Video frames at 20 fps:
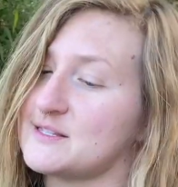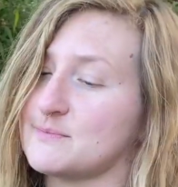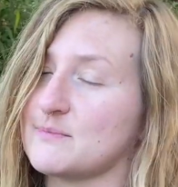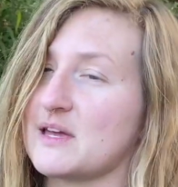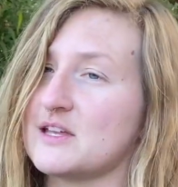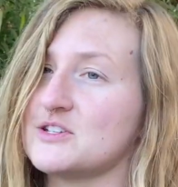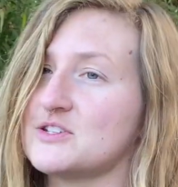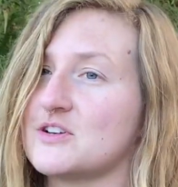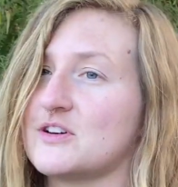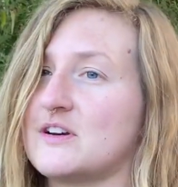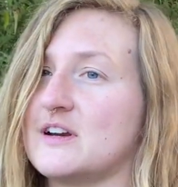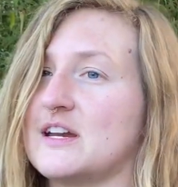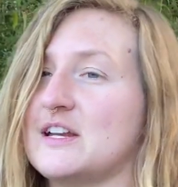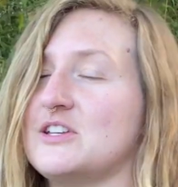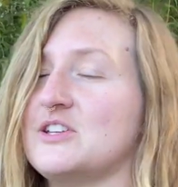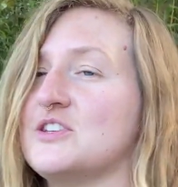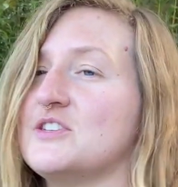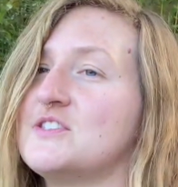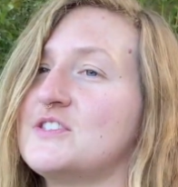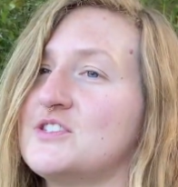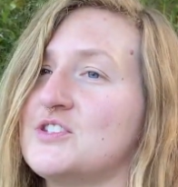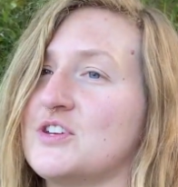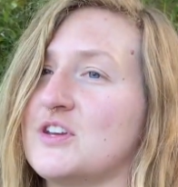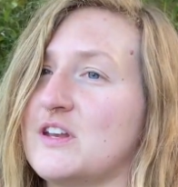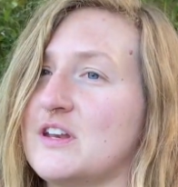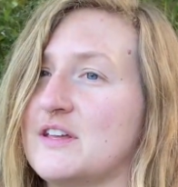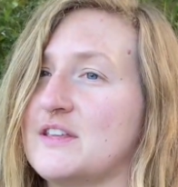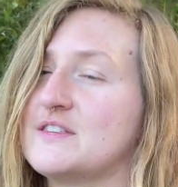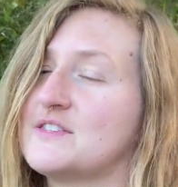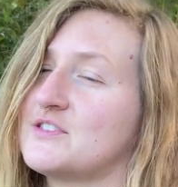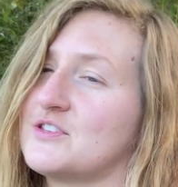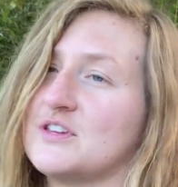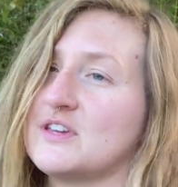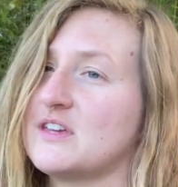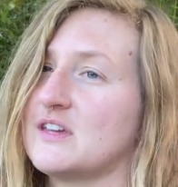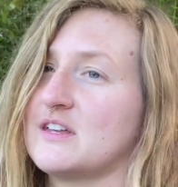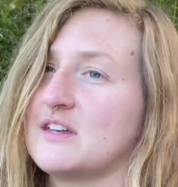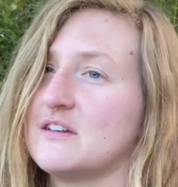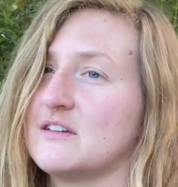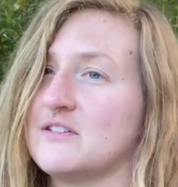mentoring new students who
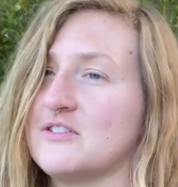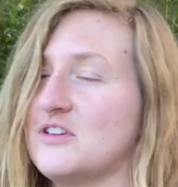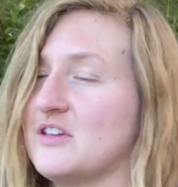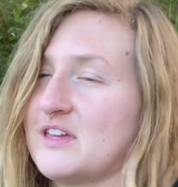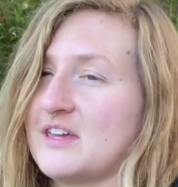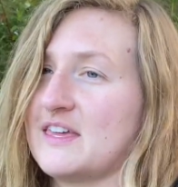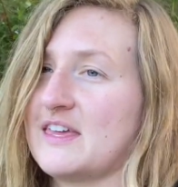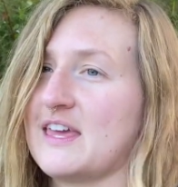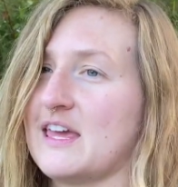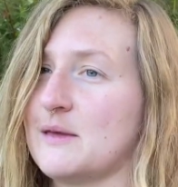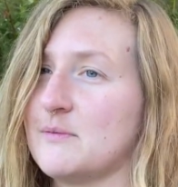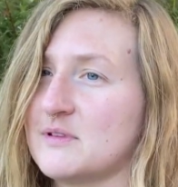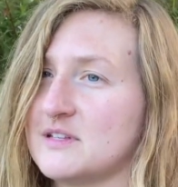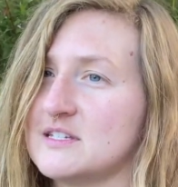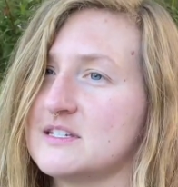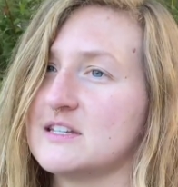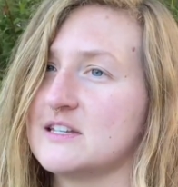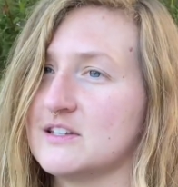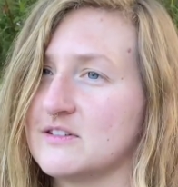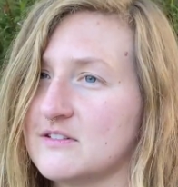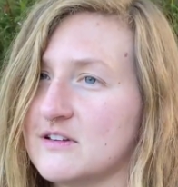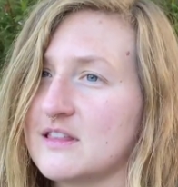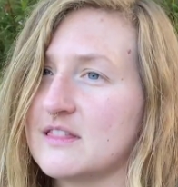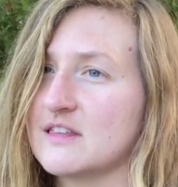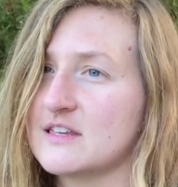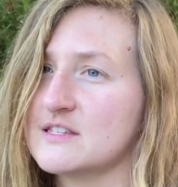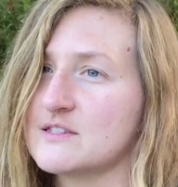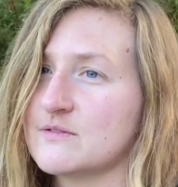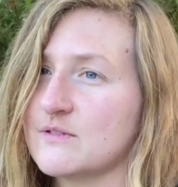can keep continuing this